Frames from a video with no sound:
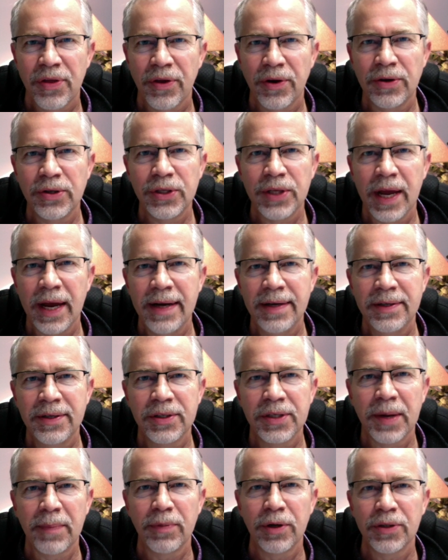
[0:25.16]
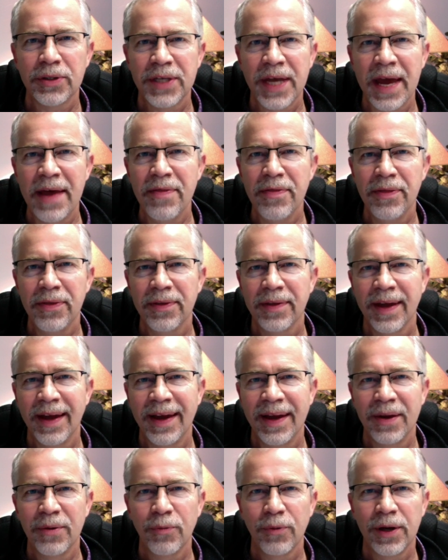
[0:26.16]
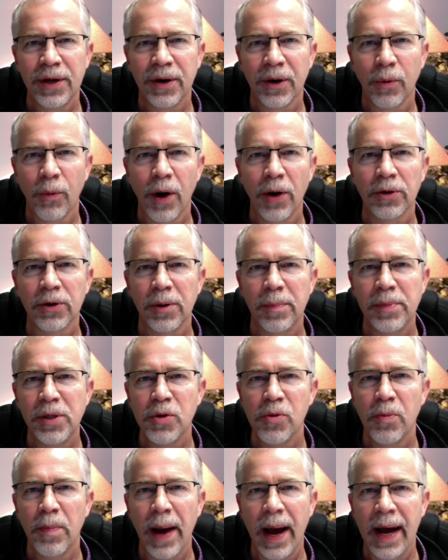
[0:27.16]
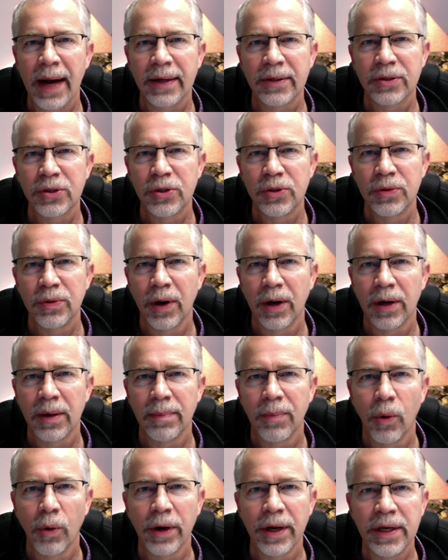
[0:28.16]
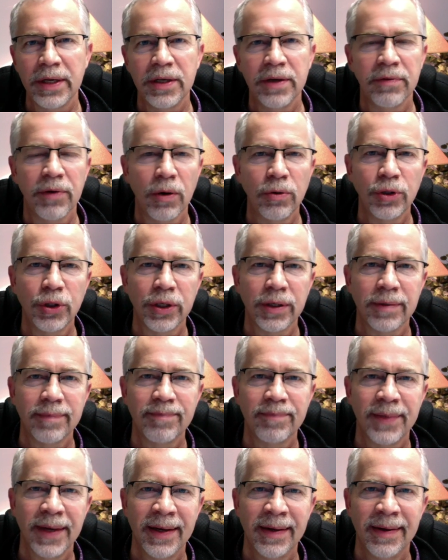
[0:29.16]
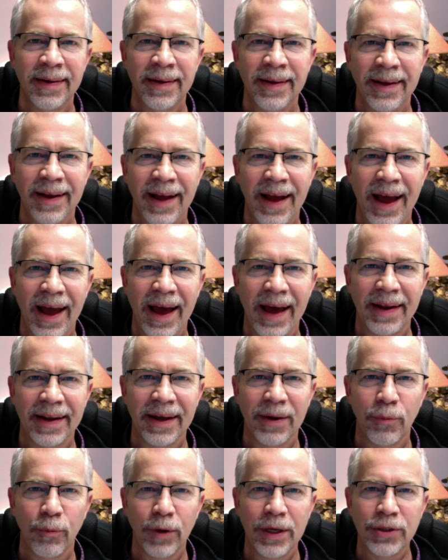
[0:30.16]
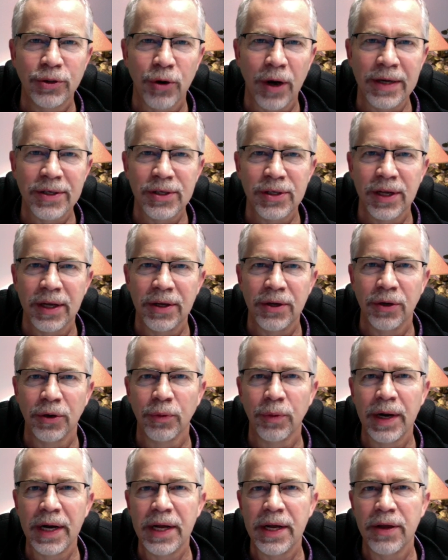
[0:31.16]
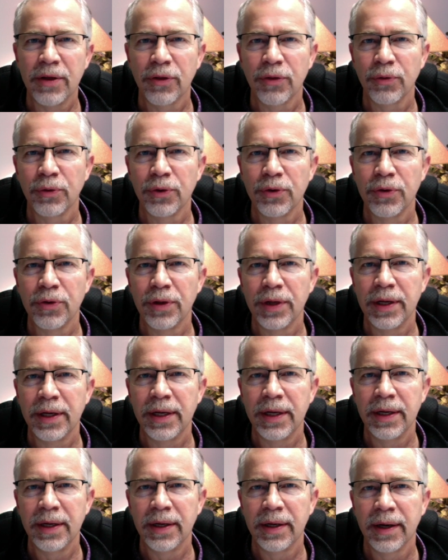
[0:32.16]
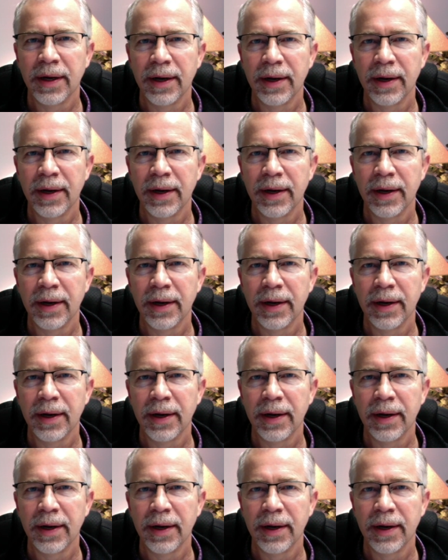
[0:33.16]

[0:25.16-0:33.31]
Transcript: Thursday, December 10th, and we are welcoming you back to our morning devotion. And we trust that you're reading through the